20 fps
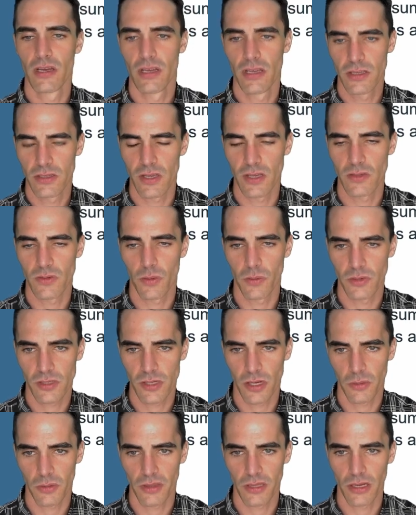So that's what we'll
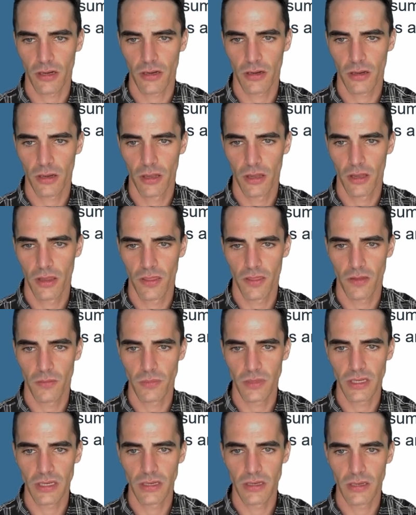start with here. The
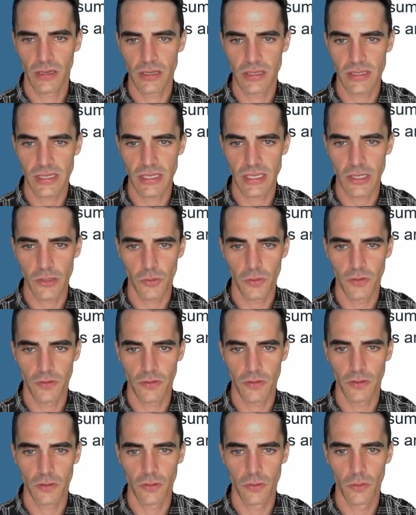mean is equal
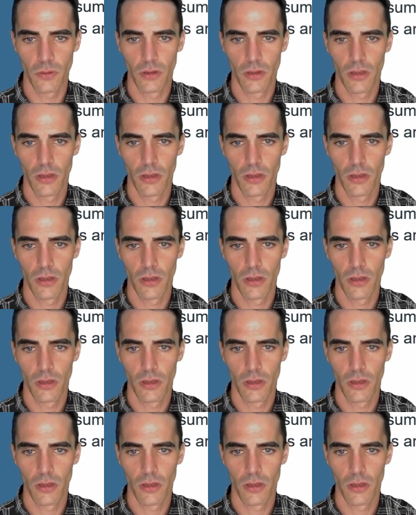to